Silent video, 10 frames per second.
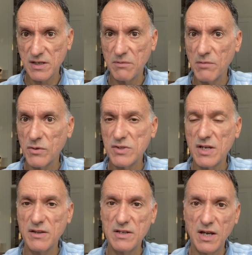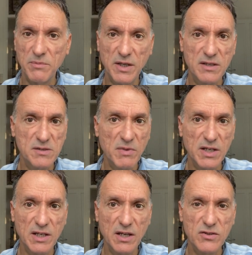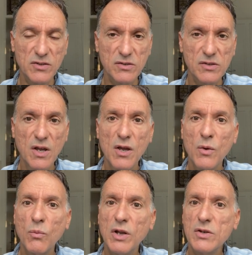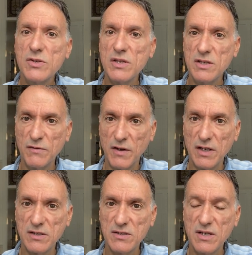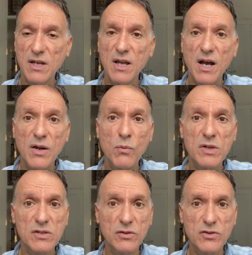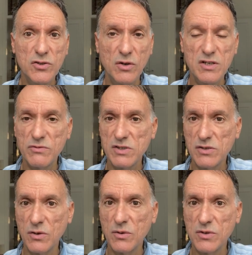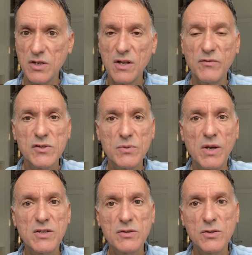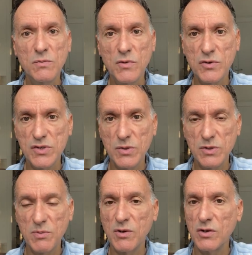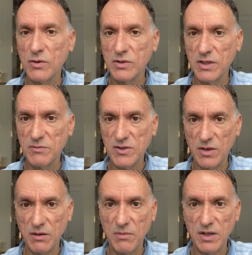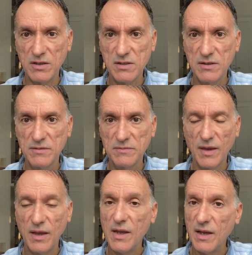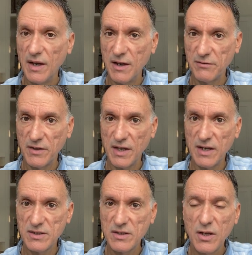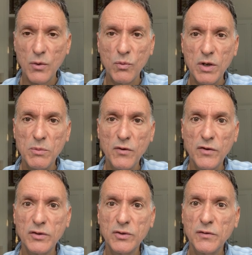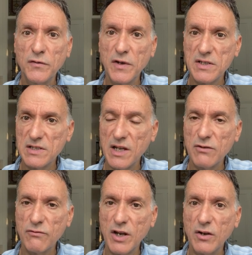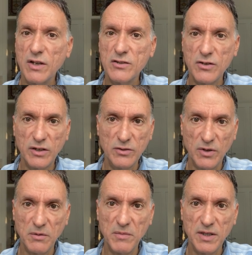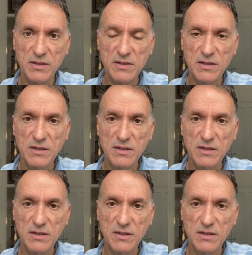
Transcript: than most other diabetes medications, we'll use this first, and once control is restored, switch to more suitable long-term treatment. After that, we'll move on to first-line regular drug treatment.